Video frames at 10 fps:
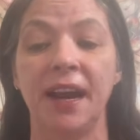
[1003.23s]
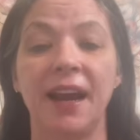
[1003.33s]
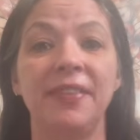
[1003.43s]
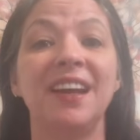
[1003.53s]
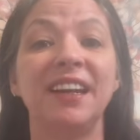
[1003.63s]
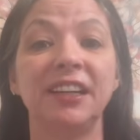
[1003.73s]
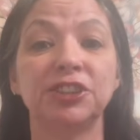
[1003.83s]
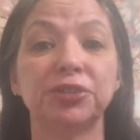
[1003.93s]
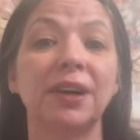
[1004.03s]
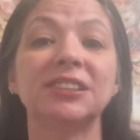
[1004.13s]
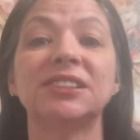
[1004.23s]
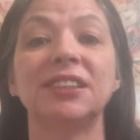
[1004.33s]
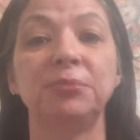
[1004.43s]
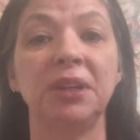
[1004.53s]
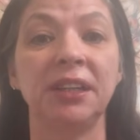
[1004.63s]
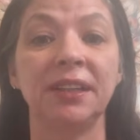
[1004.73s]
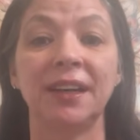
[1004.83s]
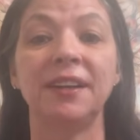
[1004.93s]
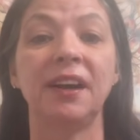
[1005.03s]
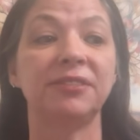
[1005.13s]
And then he trusted me
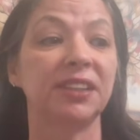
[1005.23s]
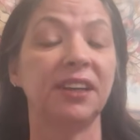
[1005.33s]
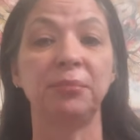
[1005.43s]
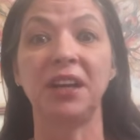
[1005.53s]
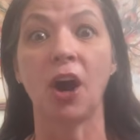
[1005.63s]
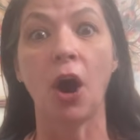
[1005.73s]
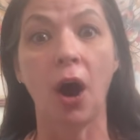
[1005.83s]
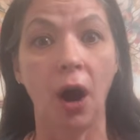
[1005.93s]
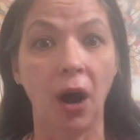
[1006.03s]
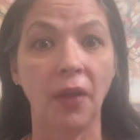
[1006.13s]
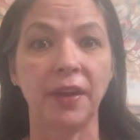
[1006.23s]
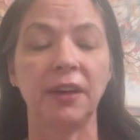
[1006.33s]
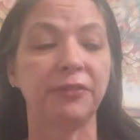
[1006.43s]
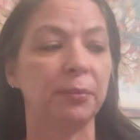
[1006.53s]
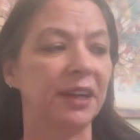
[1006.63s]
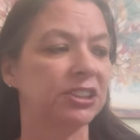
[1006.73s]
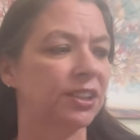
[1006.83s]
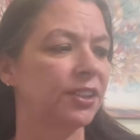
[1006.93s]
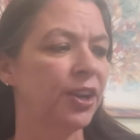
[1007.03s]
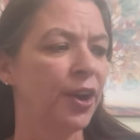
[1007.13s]
enough to give me all the
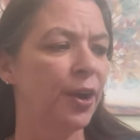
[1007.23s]
information.